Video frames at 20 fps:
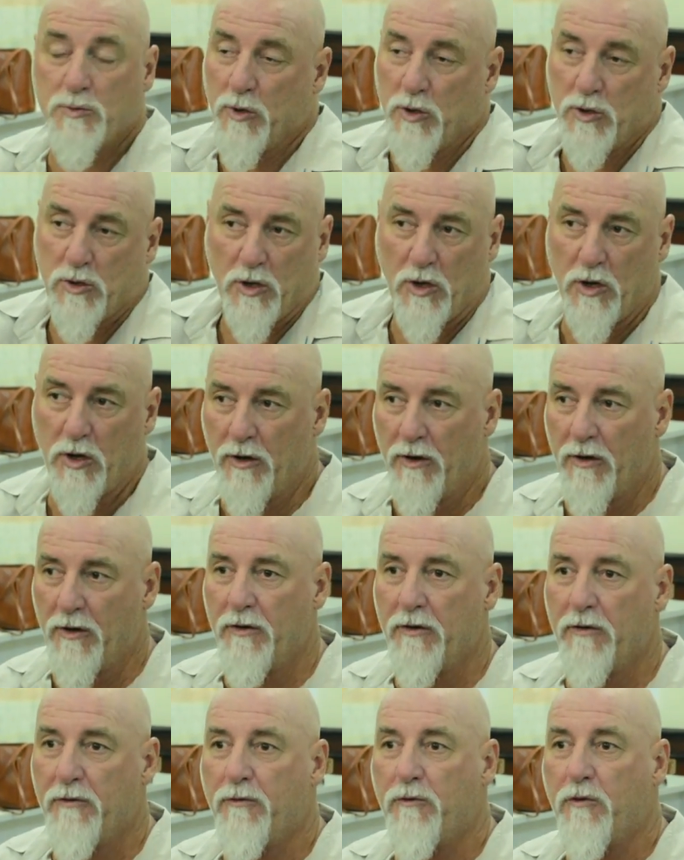but
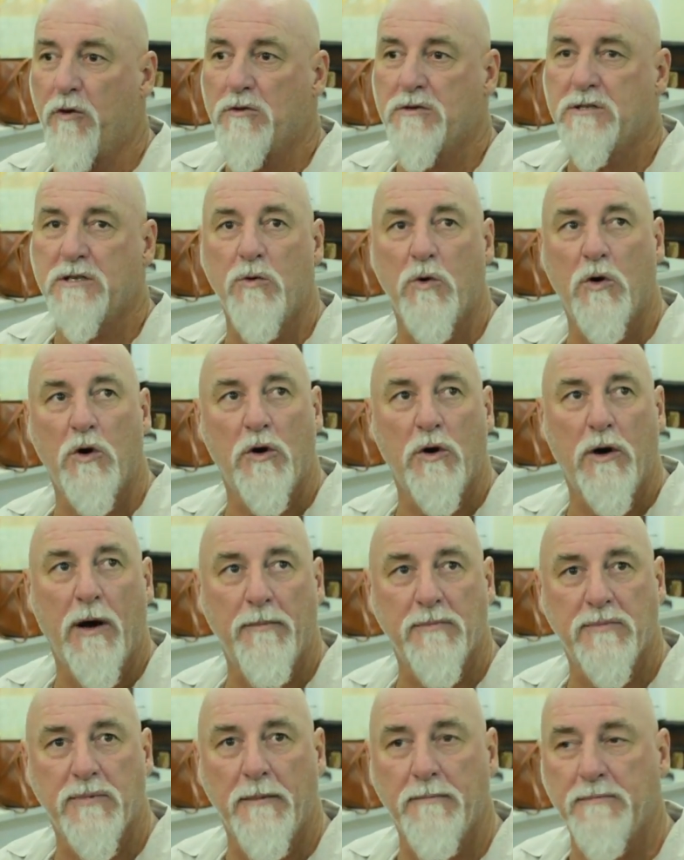4-0,
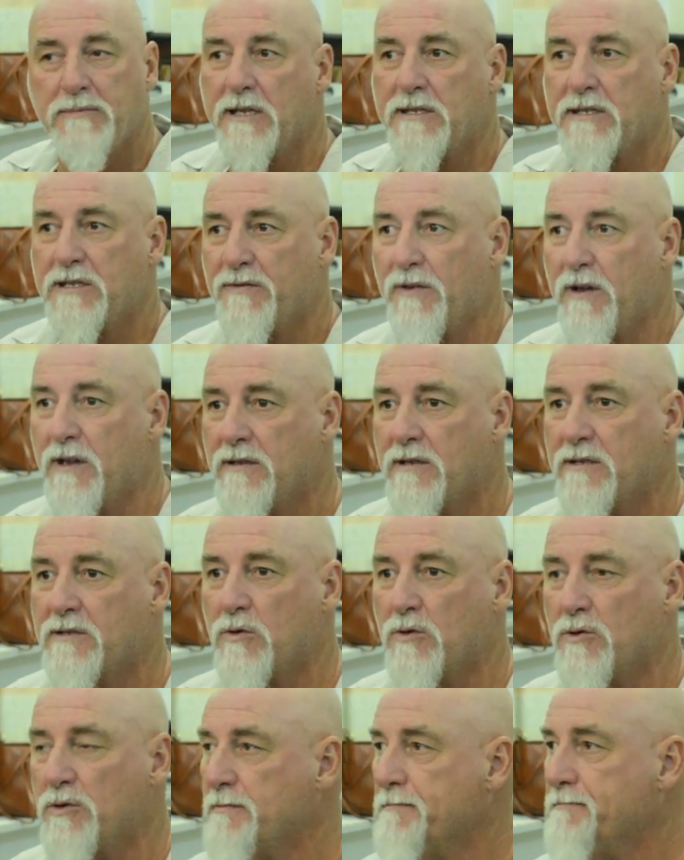I'm satisfied. It's good.